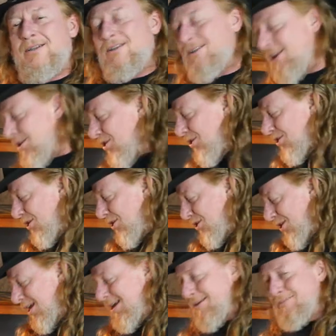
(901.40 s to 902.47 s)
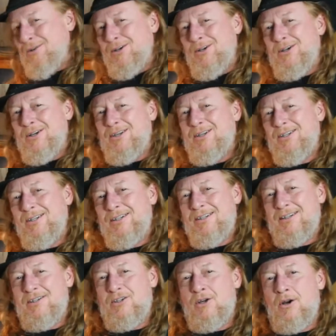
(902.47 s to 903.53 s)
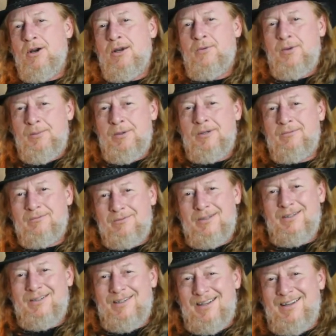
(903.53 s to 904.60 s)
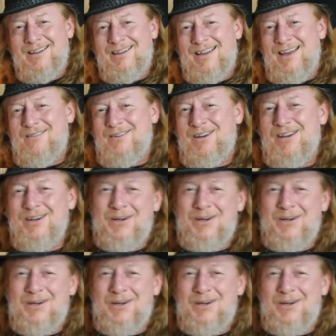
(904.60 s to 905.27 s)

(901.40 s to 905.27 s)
this is the same cook. Sorry, we've been having that